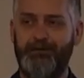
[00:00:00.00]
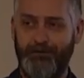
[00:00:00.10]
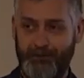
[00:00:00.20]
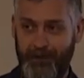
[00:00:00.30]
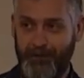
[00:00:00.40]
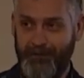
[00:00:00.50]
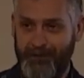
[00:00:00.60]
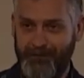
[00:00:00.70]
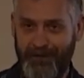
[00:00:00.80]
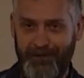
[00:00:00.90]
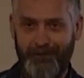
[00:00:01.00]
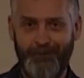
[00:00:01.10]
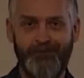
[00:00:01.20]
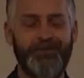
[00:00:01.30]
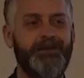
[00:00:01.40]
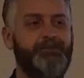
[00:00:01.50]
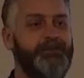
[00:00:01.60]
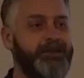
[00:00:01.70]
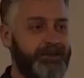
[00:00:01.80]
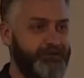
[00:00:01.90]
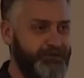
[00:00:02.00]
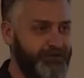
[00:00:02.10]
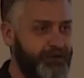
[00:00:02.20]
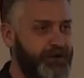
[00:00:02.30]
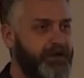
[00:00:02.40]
Explain what he means by that. He means